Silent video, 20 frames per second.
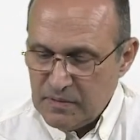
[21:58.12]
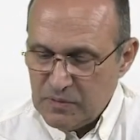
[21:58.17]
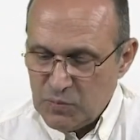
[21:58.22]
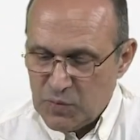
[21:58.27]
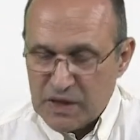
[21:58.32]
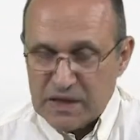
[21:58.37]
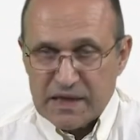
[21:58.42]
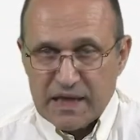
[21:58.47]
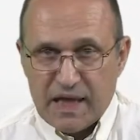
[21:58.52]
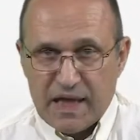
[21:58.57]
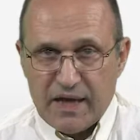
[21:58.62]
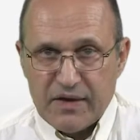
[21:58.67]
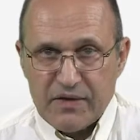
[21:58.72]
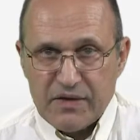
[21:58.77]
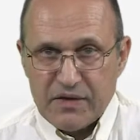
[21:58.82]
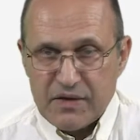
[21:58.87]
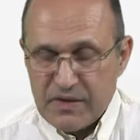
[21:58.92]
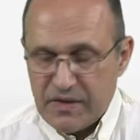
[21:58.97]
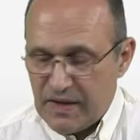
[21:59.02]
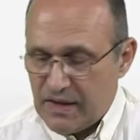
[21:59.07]
But
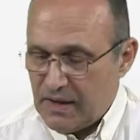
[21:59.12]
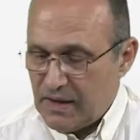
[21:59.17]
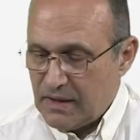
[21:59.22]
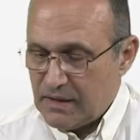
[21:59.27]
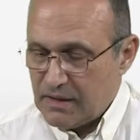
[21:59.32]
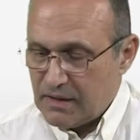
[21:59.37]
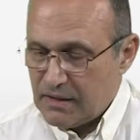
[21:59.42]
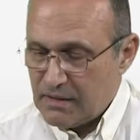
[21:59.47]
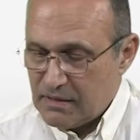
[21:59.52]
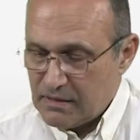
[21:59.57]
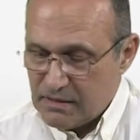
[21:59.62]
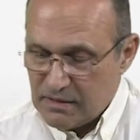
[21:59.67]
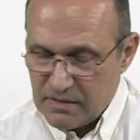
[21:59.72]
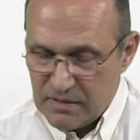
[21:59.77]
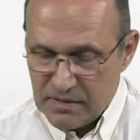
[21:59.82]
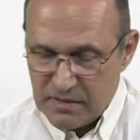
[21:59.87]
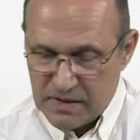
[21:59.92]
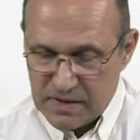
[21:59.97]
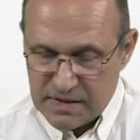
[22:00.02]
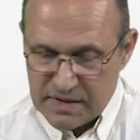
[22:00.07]
other than
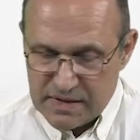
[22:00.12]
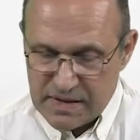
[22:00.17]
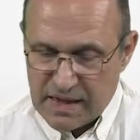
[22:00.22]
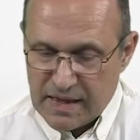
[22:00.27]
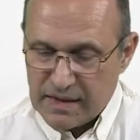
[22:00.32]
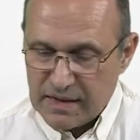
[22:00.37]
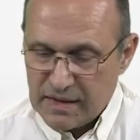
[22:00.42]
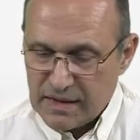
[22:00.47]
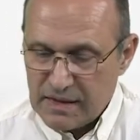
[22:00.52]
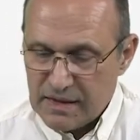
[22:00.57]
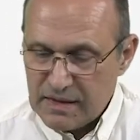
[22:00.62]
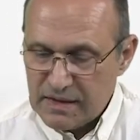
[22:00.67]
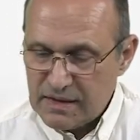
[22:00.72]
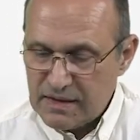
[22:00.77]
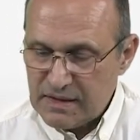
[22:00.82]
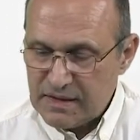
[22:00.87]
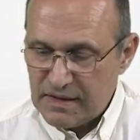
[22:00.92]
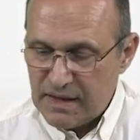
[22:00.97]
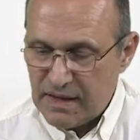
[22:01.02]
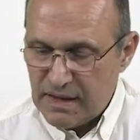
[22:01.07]
this technical
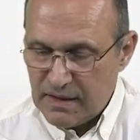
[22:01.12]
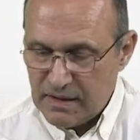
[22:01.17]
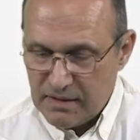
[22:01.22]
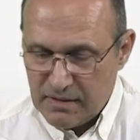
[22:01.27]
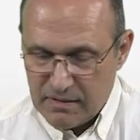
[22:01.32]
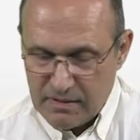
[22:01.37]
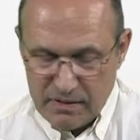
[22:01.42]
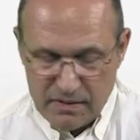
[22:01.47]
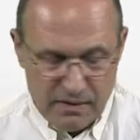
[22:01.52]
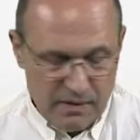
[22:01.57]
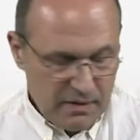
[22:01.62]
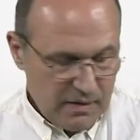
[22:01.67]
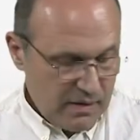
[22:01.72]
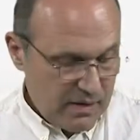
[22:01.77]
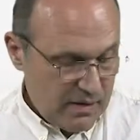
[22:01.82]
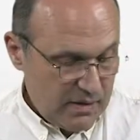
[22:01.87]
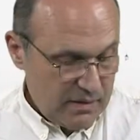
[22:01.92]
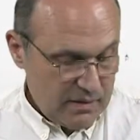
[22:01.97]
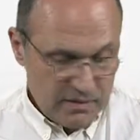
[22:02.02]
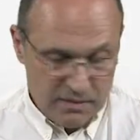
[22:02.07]
detail,
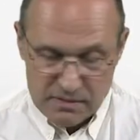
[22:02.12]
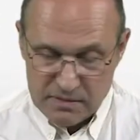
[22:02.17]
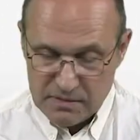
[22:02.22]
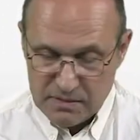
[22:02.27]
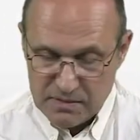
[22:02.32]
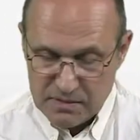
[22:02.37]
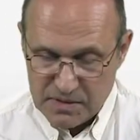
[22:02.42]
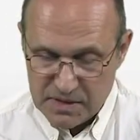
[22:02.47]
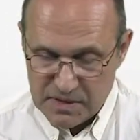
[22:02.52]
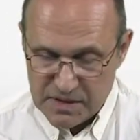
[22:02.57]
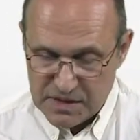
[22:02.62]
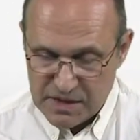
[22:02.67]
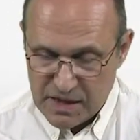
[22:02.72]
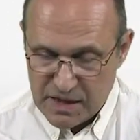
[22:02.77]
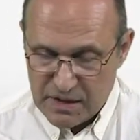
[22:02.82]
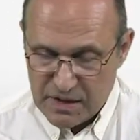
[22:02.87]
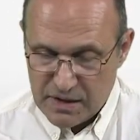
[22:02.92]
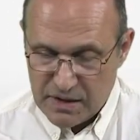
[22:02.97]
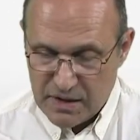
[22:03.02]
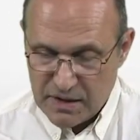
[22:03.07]
the
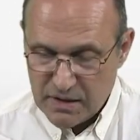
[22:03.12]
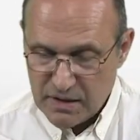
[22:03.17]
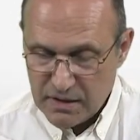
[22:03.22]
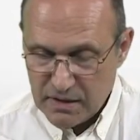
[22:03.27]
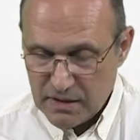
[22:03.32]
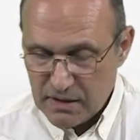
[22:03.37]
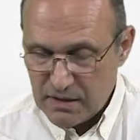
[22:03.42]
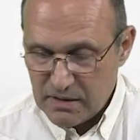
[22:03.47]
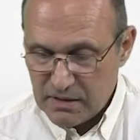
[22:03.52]
general